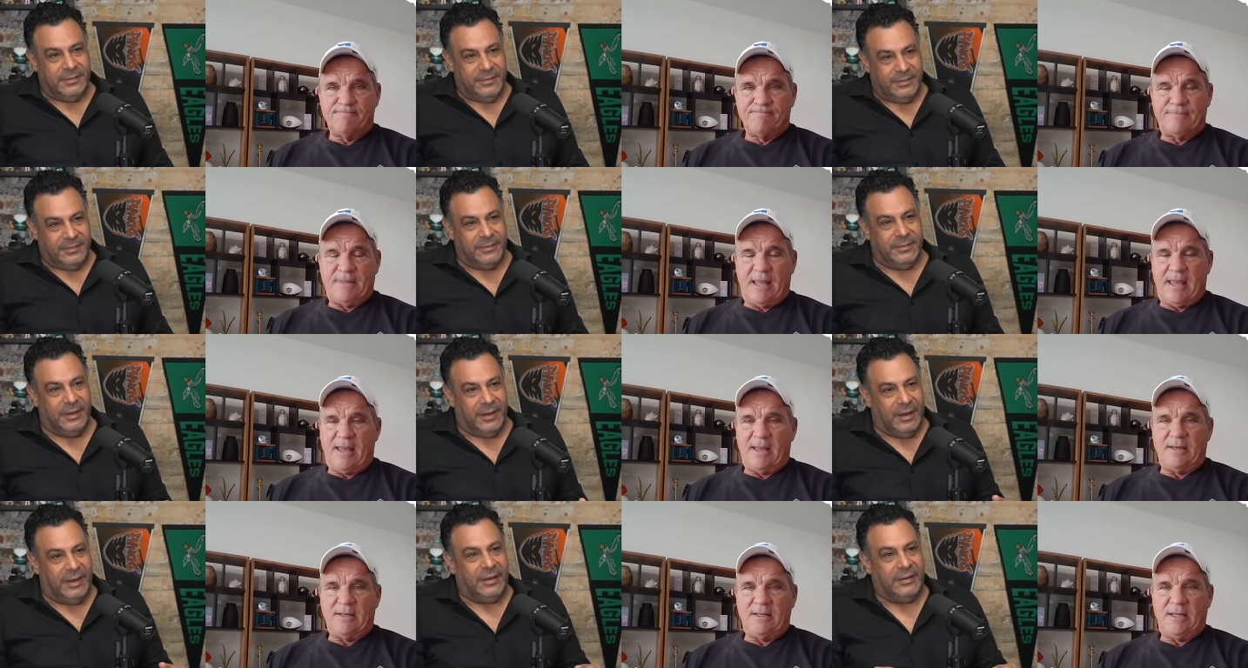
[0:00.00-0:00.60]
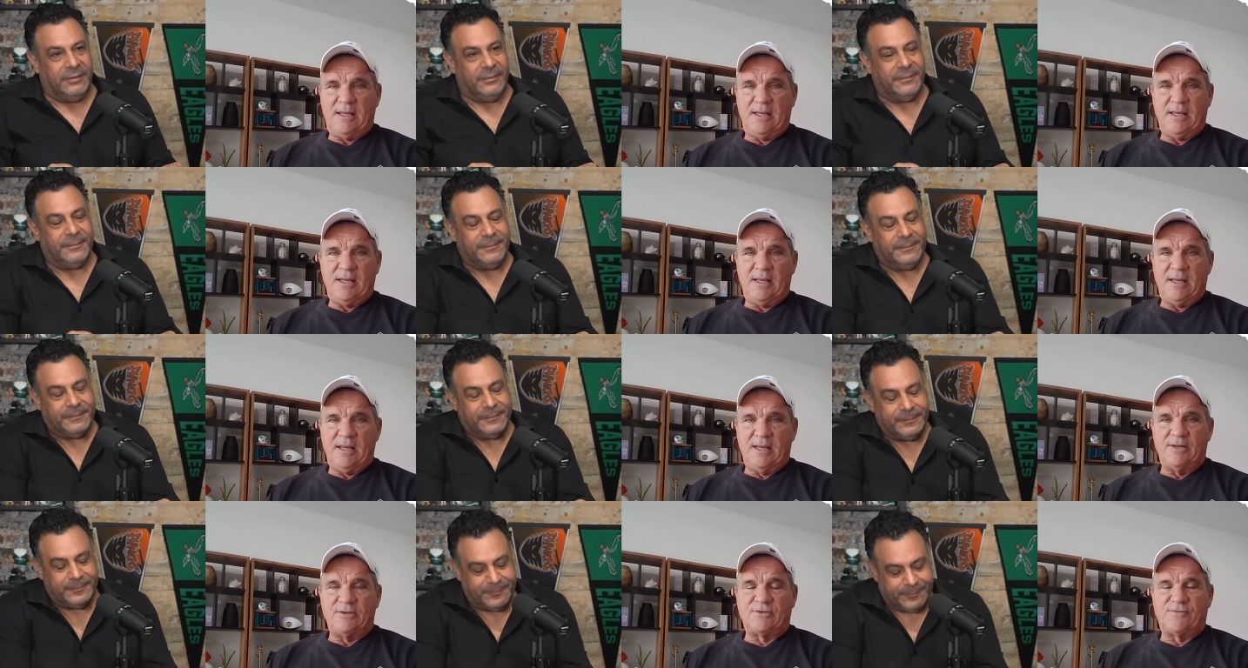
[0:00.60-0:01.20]
Speaker 1: And yeah. he
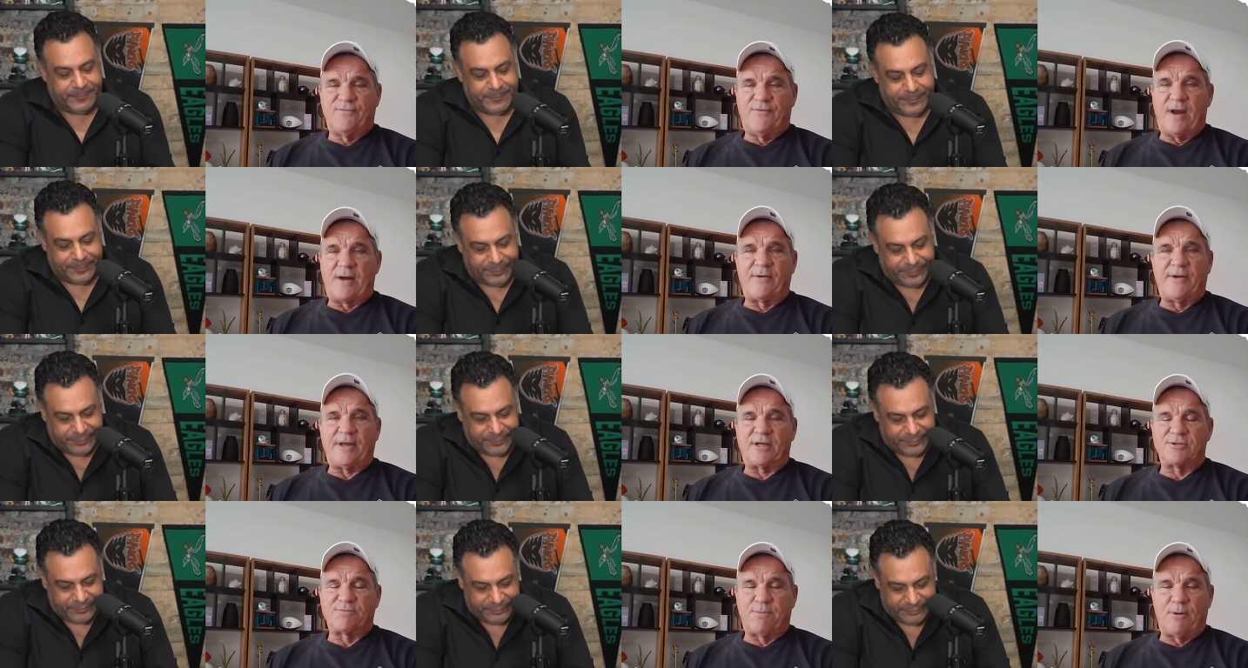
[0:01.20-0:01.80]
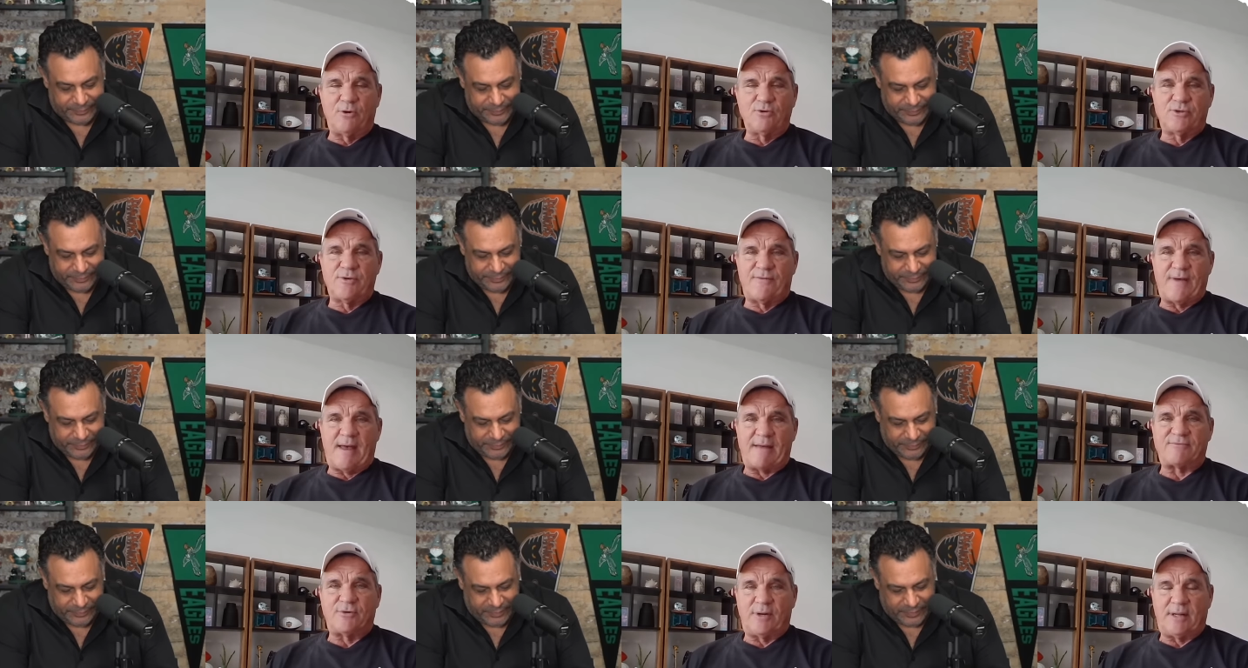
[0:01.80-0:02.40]
is very explosive
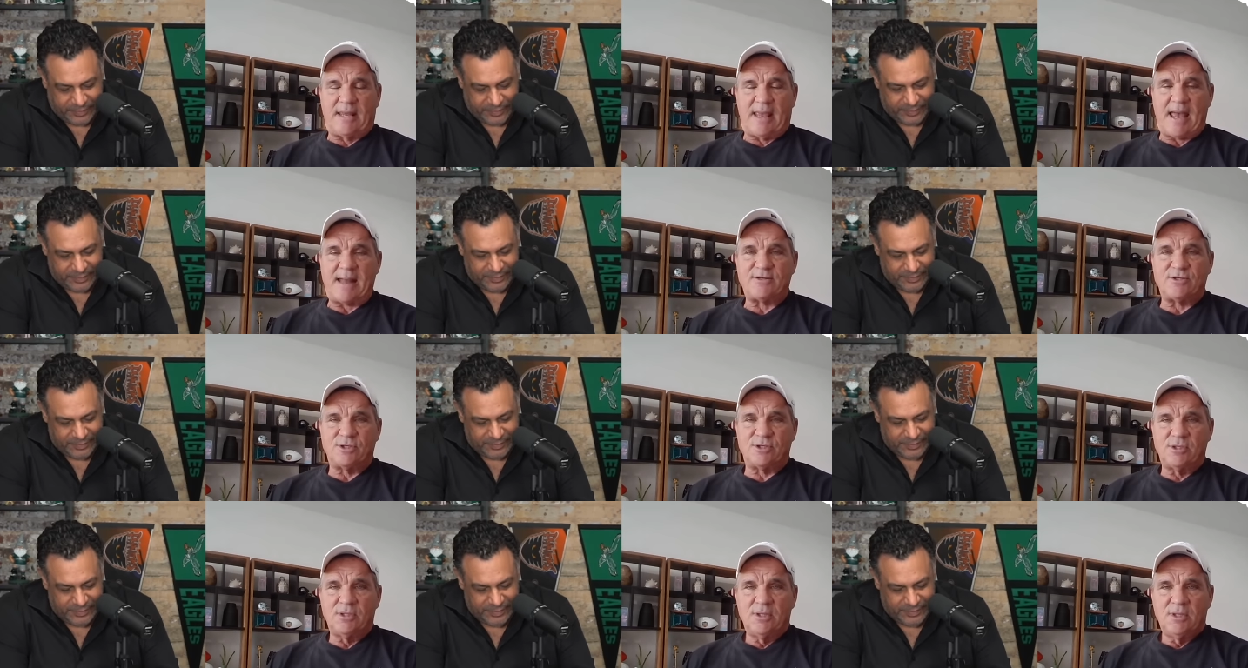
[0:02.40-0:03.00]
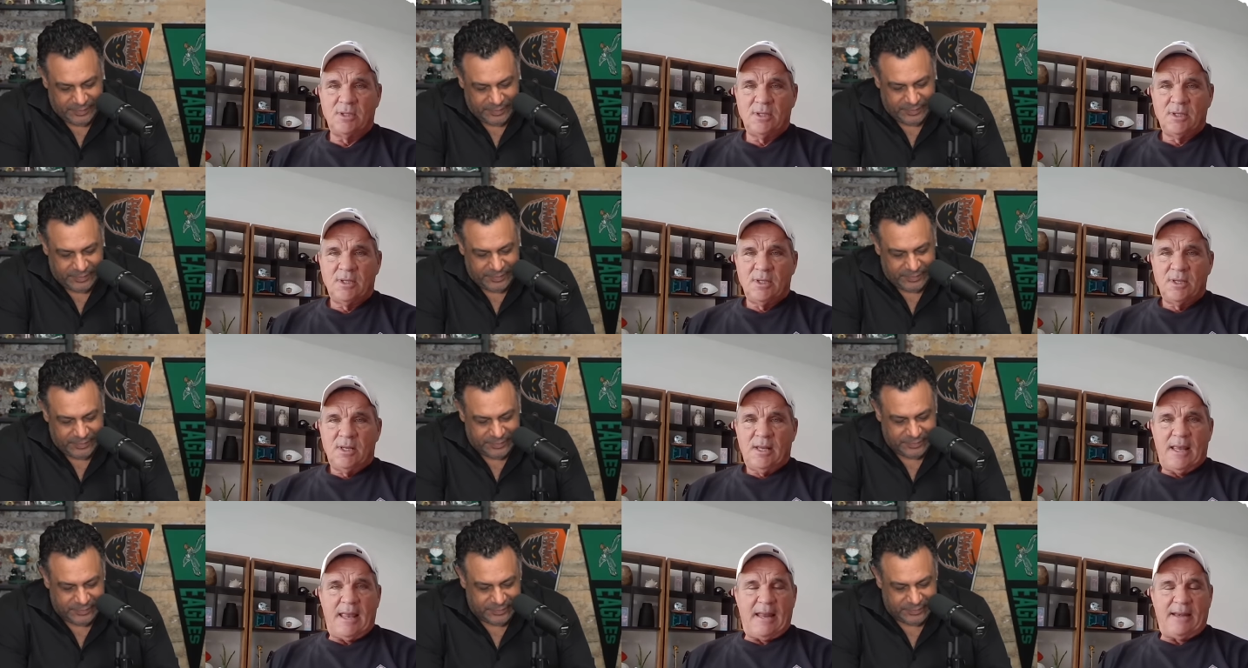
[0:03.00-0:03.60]
after the catch,
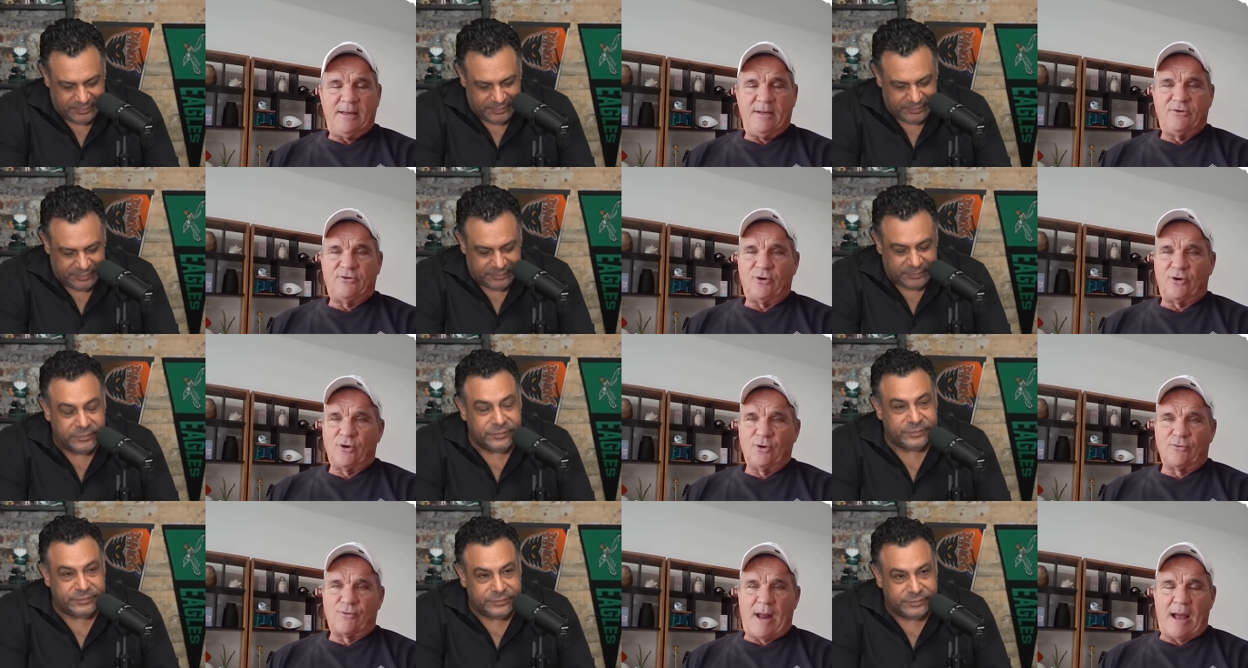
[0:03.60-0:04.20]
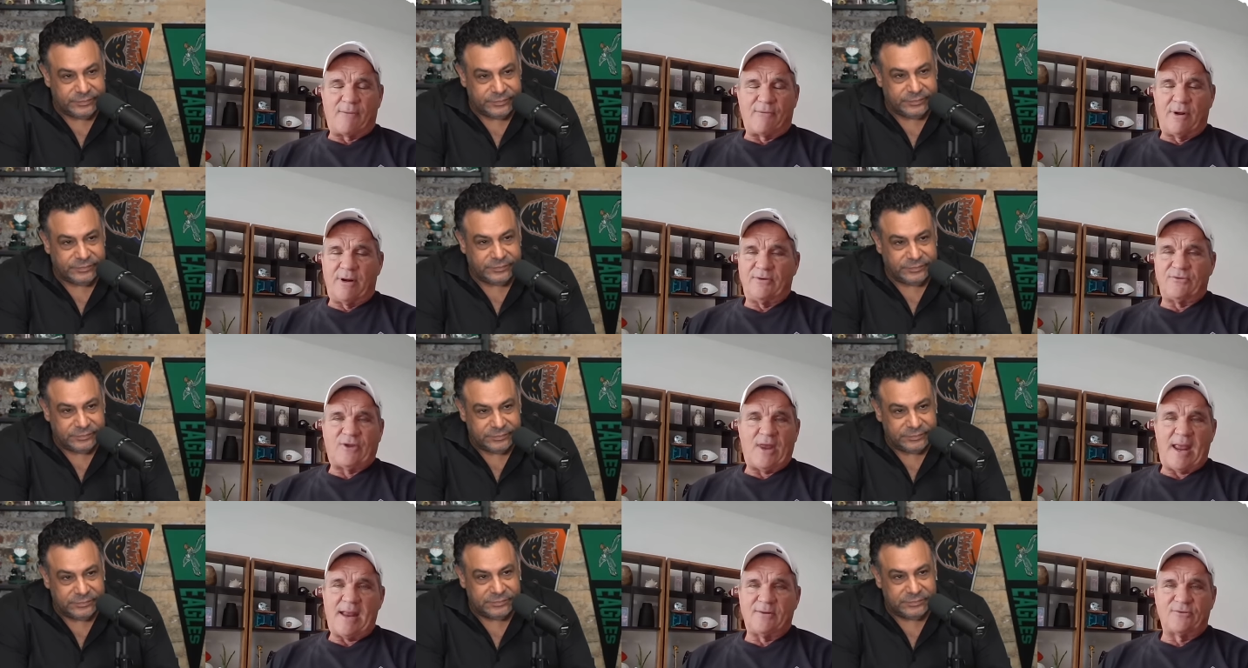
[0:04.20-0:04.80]
and he's a good route runner. His
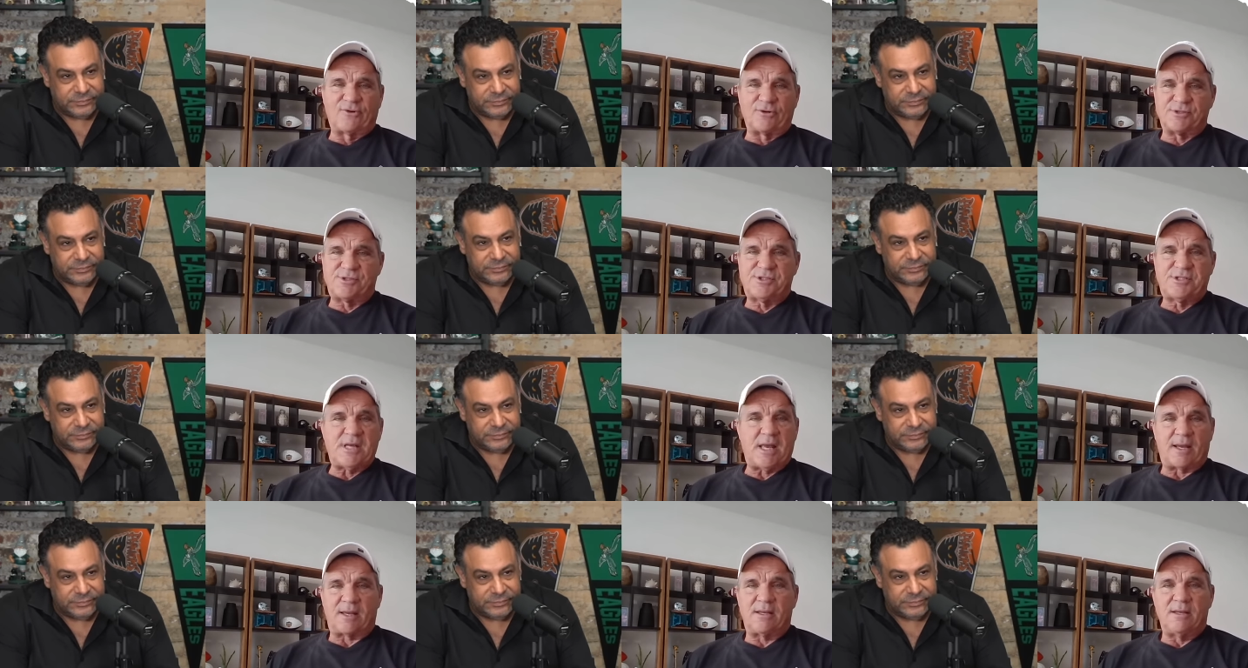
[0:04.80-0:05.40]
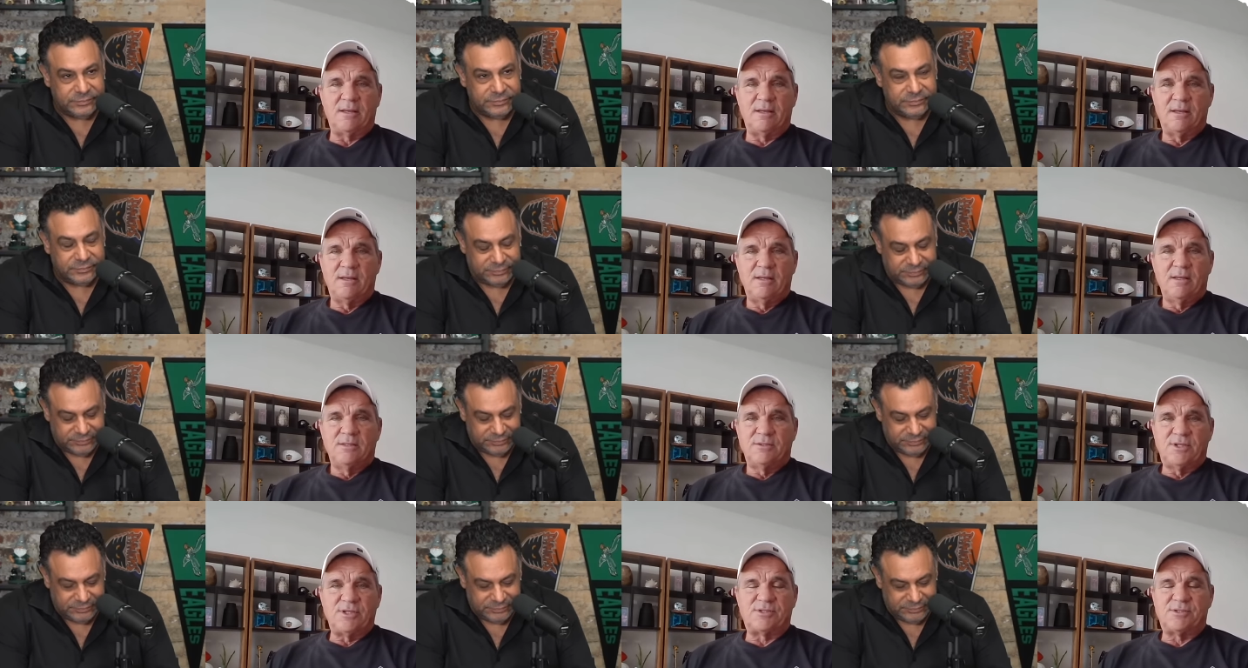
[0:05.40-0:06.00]
hands are sick.
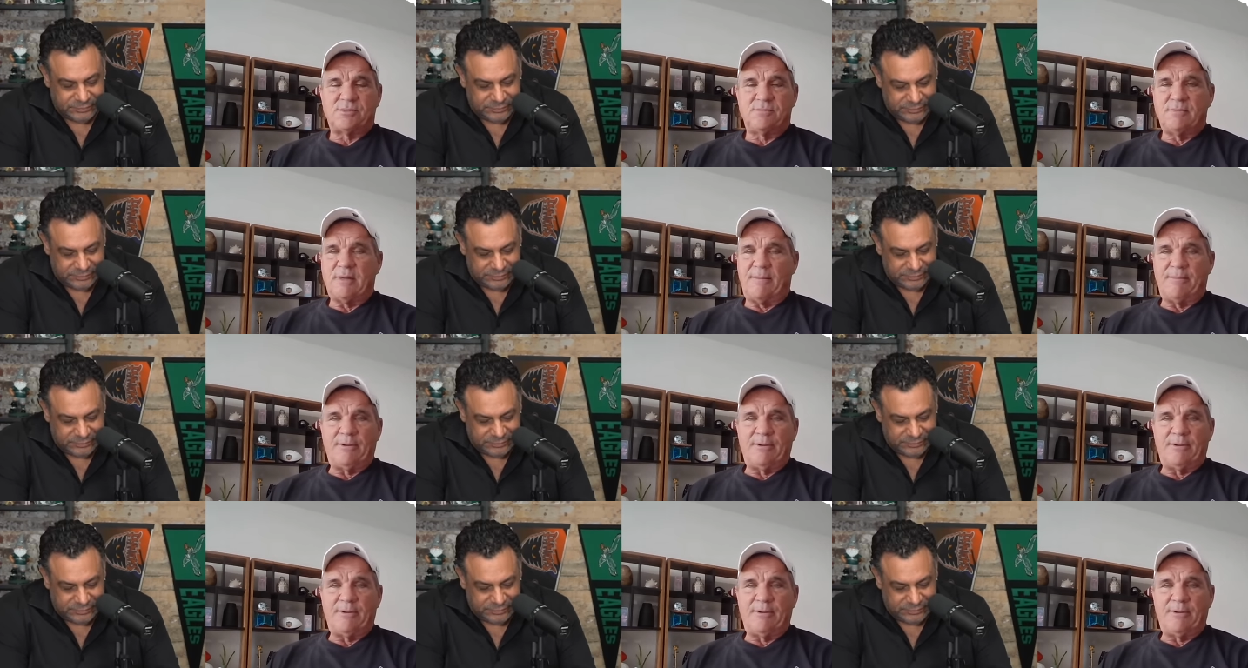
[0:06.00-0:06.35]
Just I